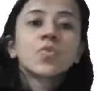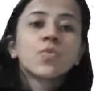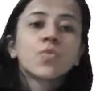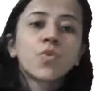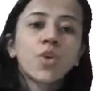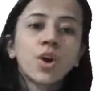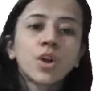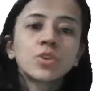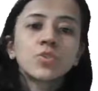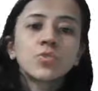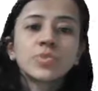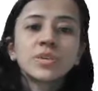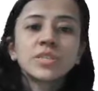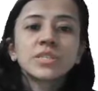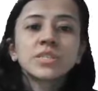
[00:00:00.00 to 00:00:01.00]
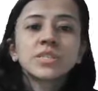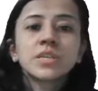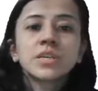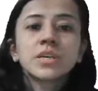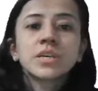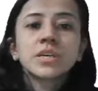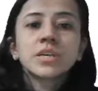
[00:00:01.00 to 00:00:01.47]
volume is
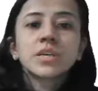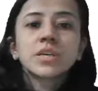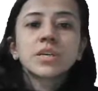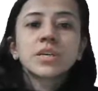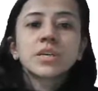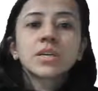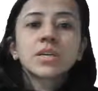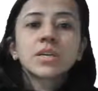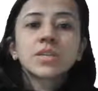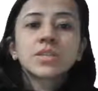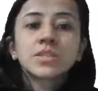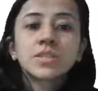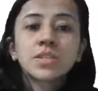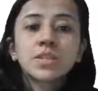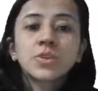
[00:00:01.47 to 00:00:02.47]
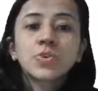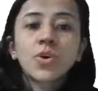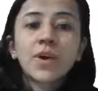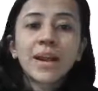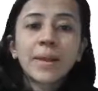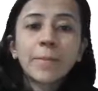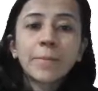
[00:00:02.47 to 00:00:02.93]
0
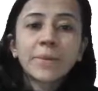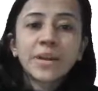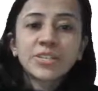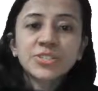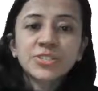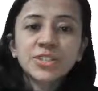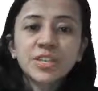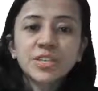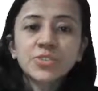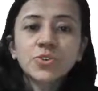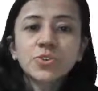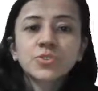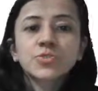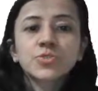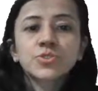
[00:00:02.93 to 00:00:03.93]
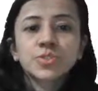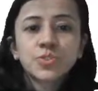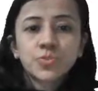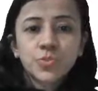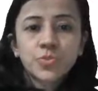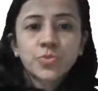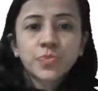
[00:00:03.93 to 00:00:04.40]
and pressure is also 0.
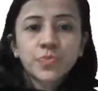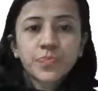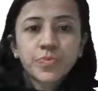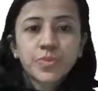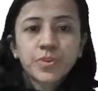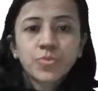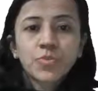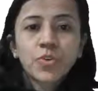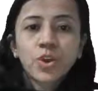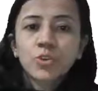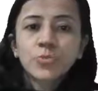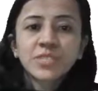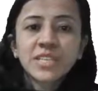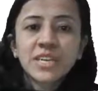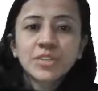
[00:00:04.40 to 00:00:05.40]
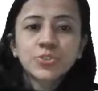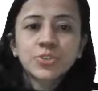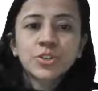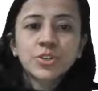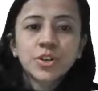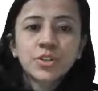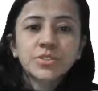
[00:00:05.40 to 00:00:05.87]
Volume is actually
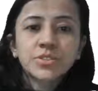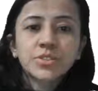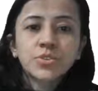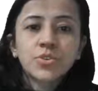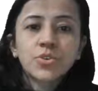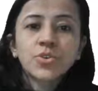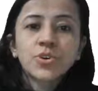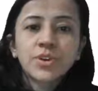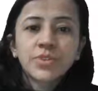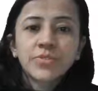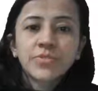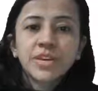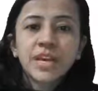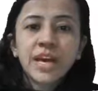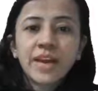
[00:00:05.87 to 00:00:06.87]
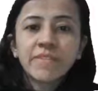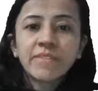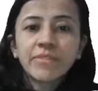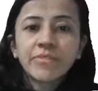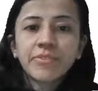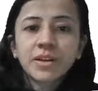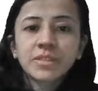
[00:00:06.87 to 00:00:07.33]
not 0. We have
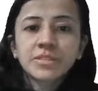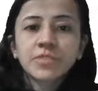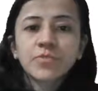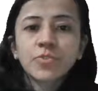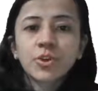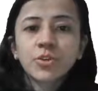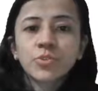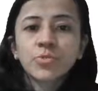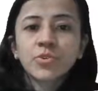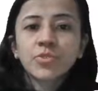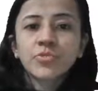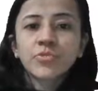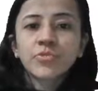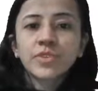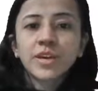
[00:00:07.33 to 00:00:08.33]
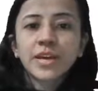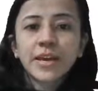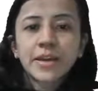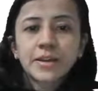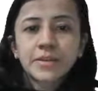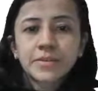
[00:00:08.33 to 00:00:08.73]
FRC volume of air,